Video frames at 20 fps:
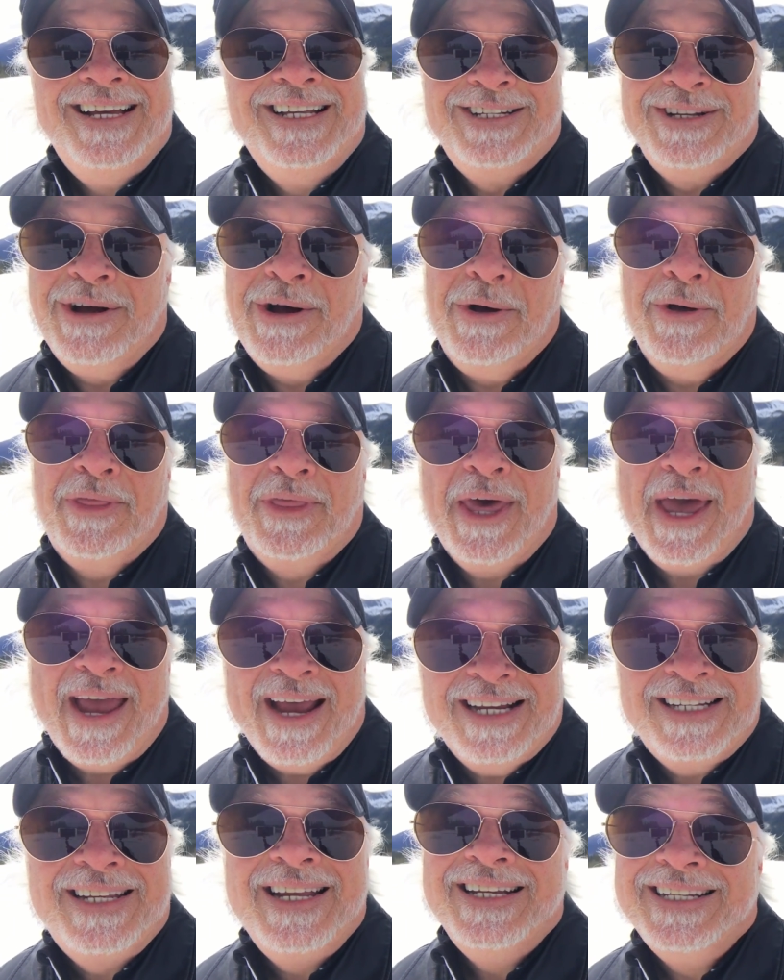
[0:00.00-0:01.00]
so
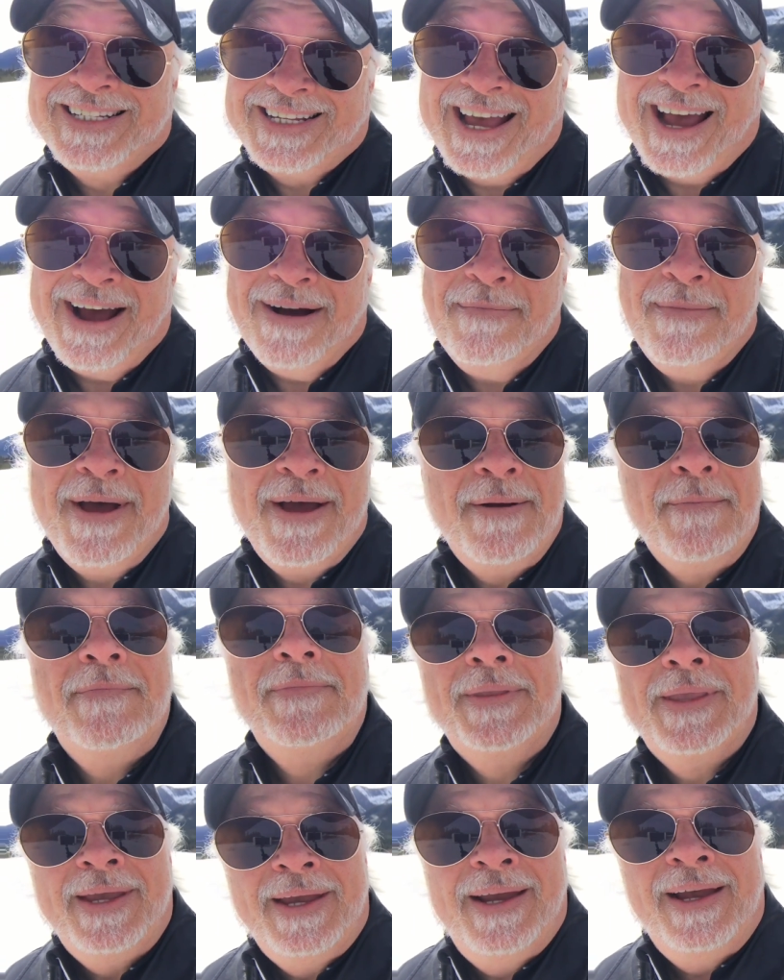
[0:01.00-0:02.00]
thanks, Sam.
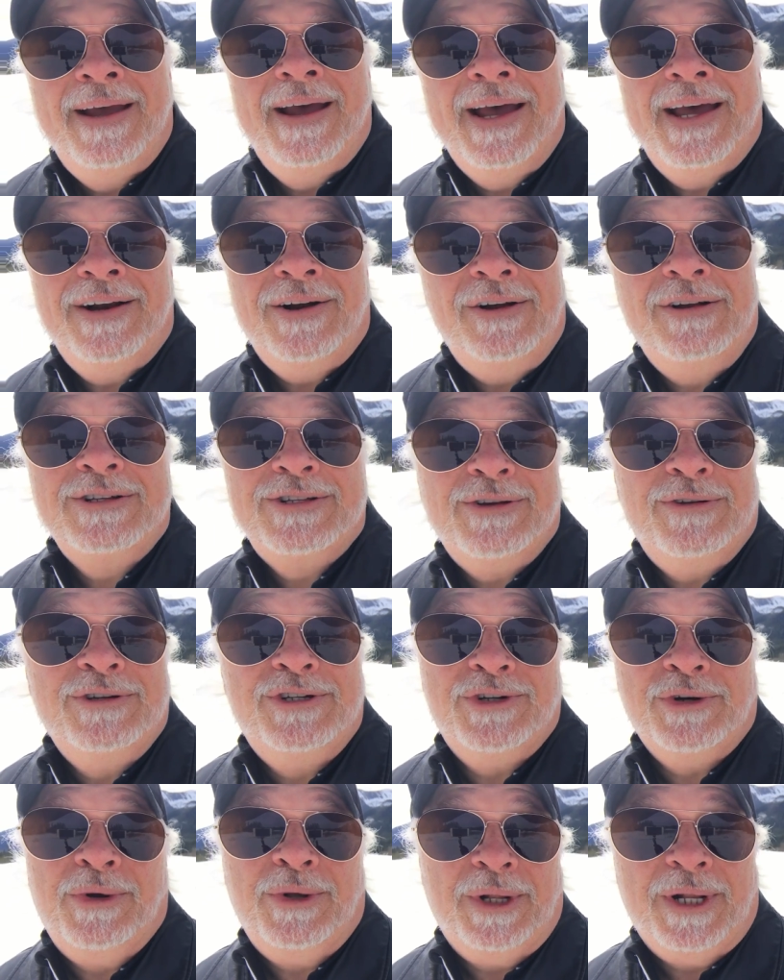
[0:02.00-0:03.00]
And also
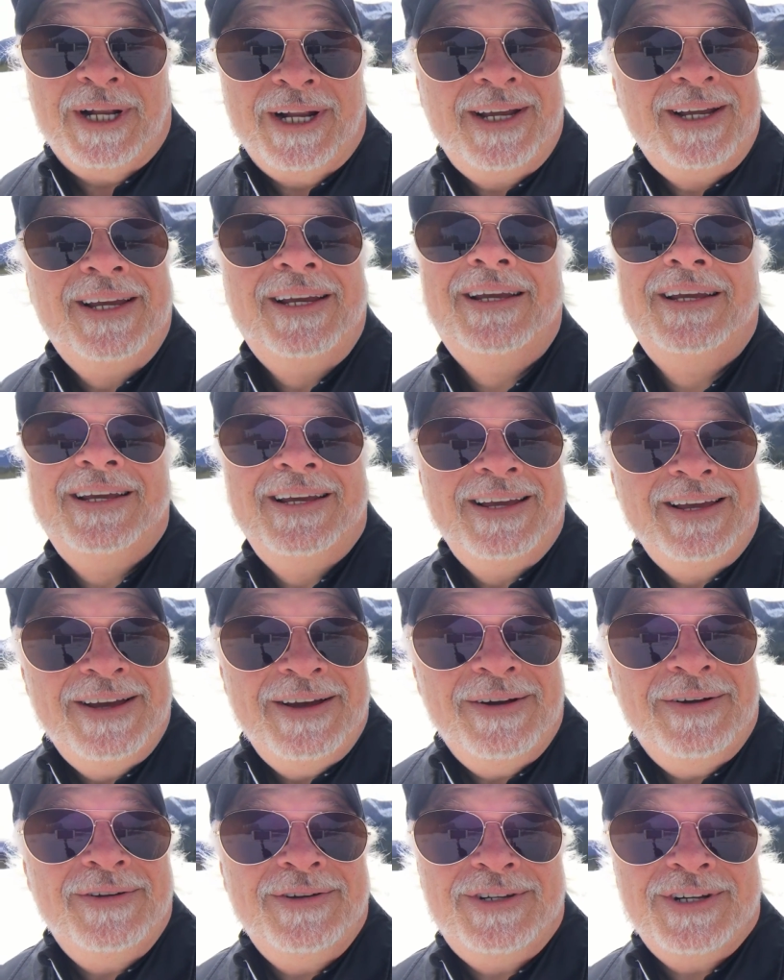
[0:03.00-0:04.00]
Joel,
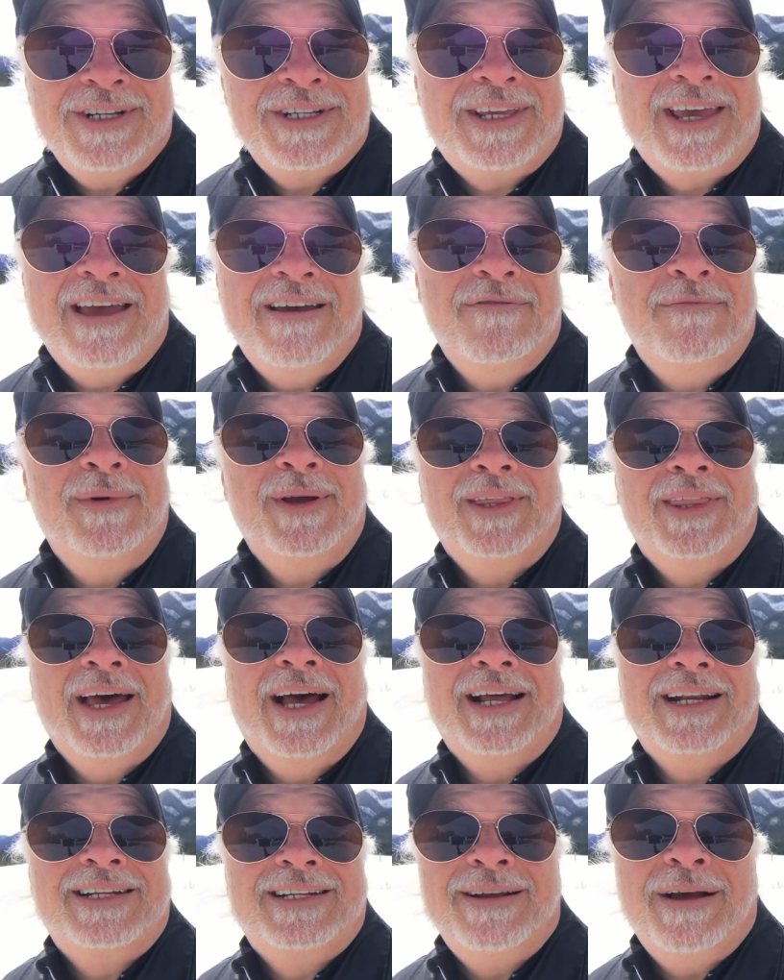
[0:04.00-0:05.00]
who just gave me
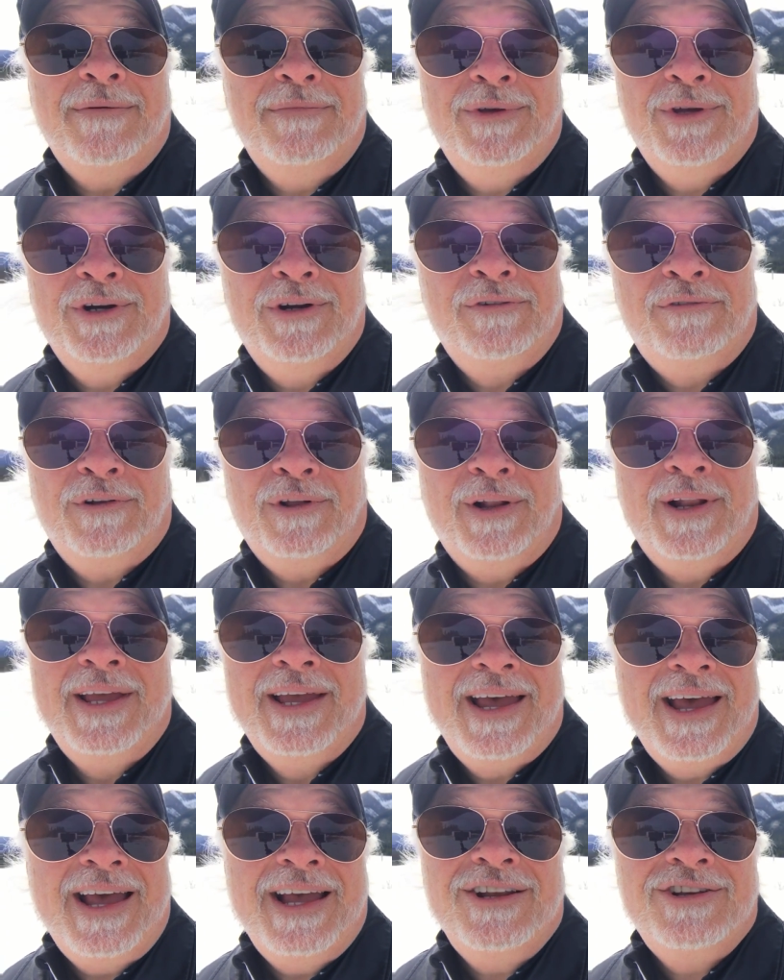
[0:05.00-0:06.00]
that uh, beautiful
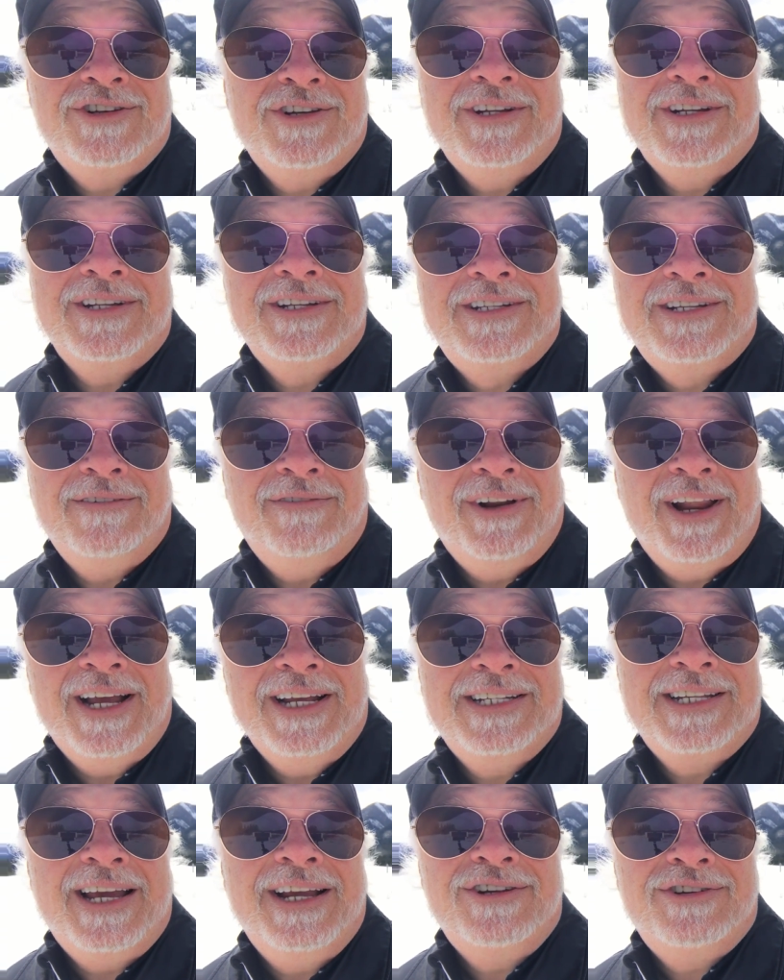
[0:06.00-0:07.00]
Ancient
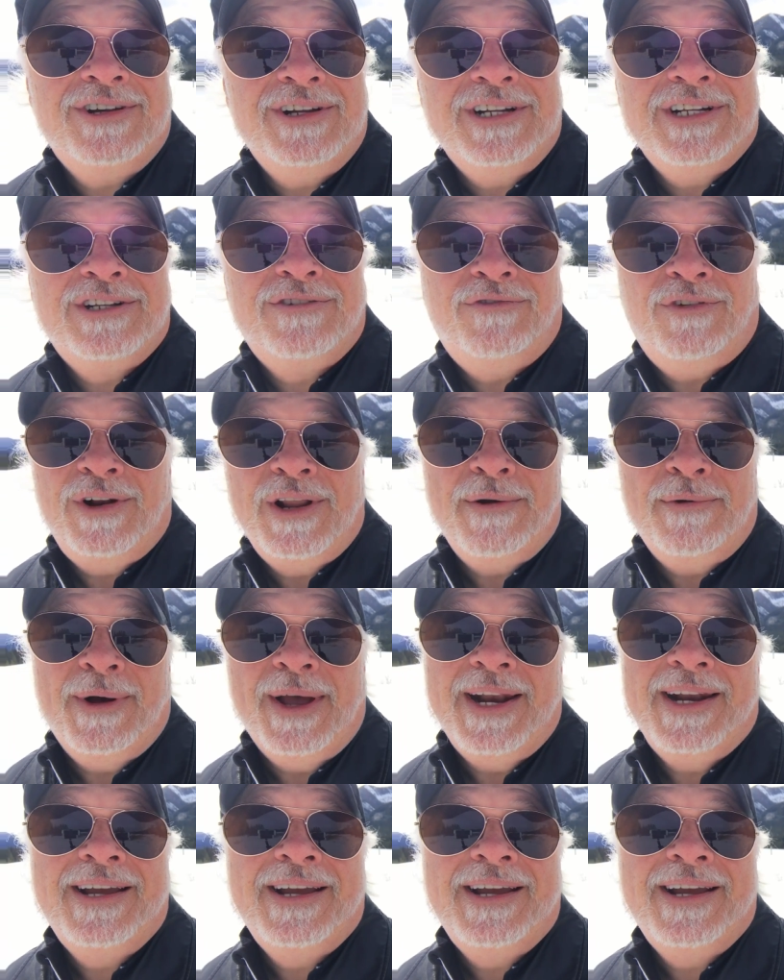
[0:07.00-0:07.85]
Civilizations fully